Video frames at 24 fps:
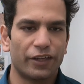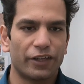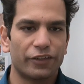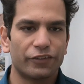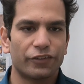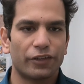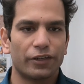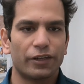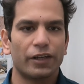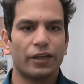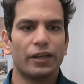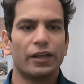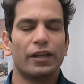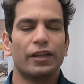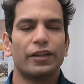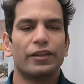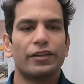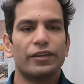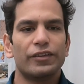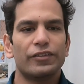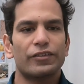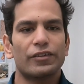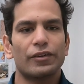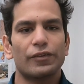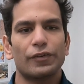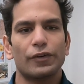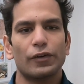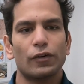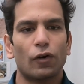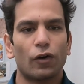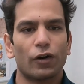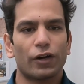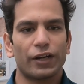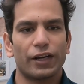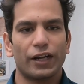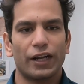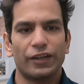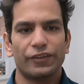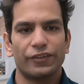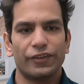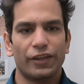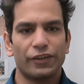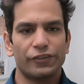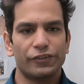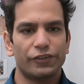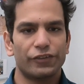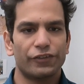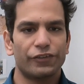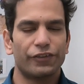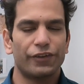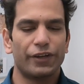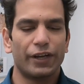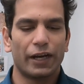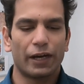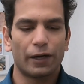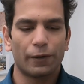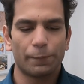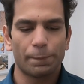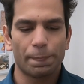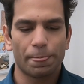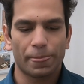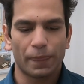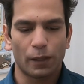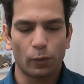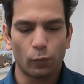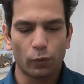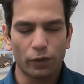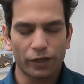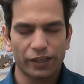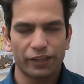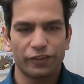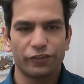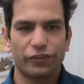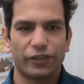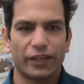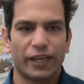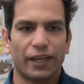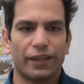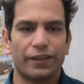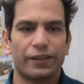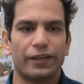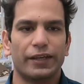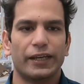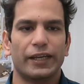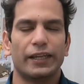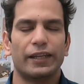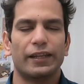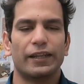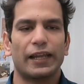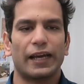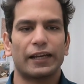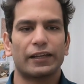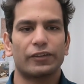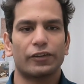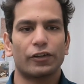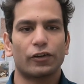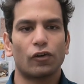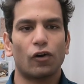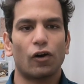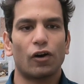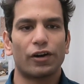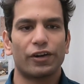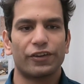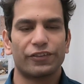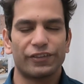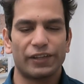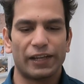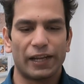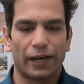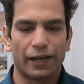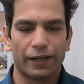These different organizations now working together in like the Congress Alliance